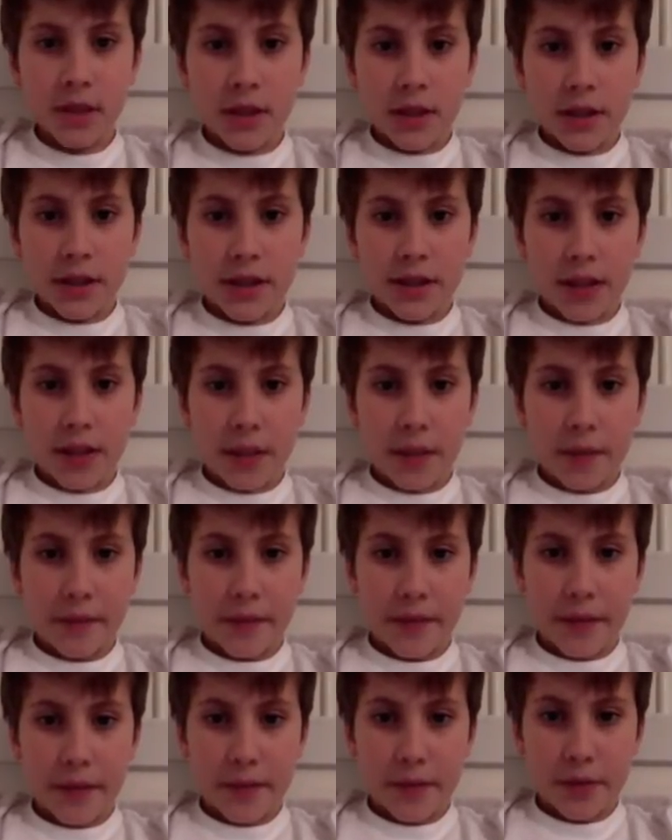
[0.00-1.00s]
These type of
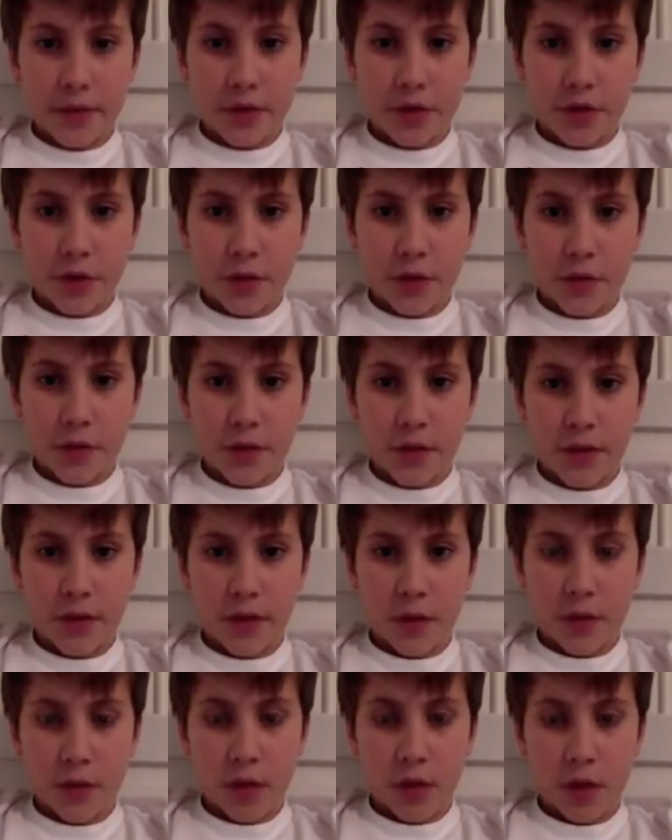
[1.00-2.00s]
games don't freaking
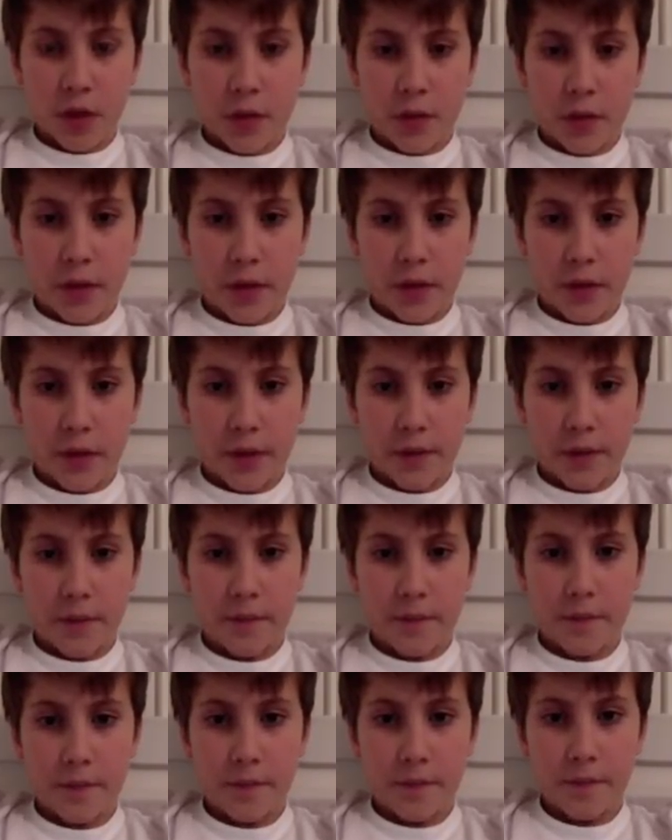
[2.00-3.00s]
work on me,
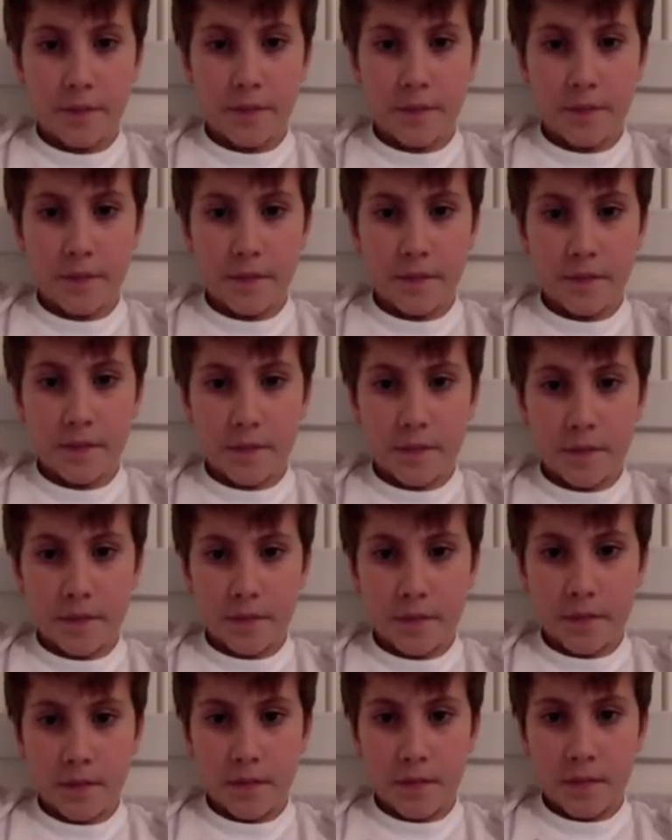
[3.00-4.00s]

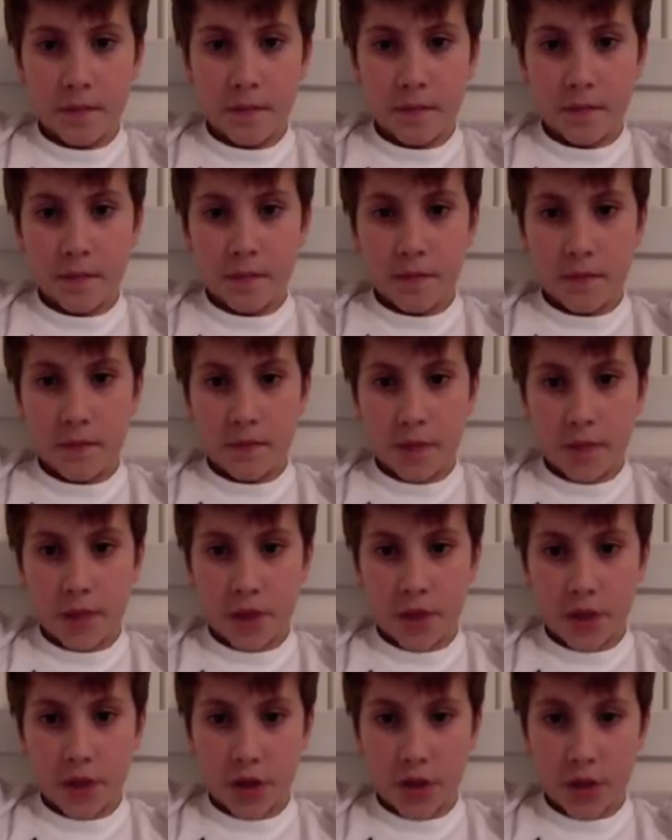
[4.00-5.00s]
okay? They
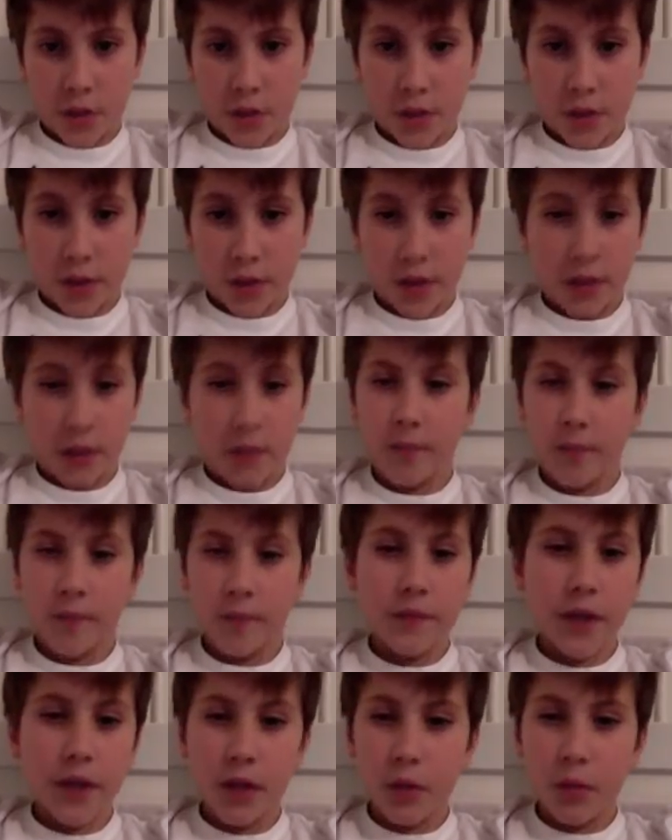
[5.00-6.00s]
just don't. They don't.
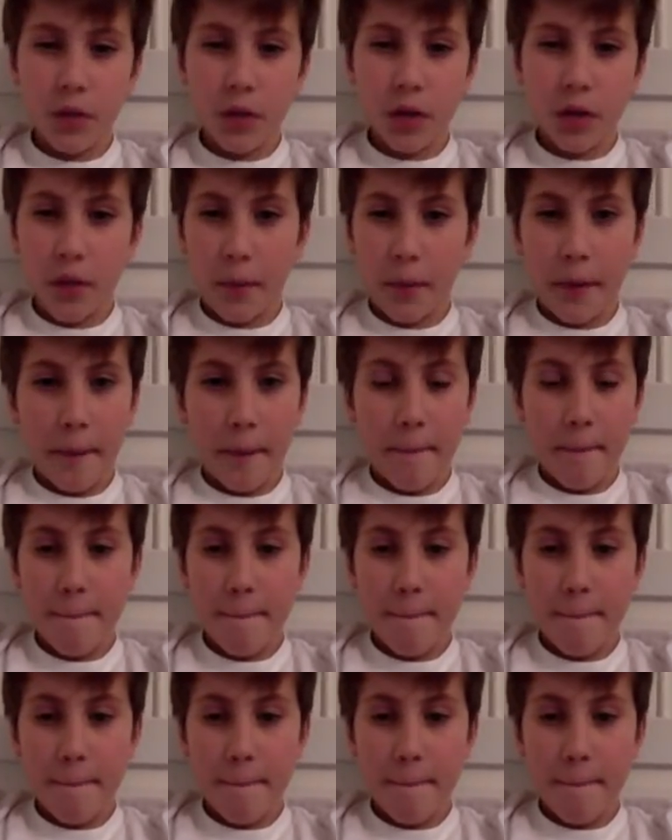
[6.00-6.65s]
They don't work on me.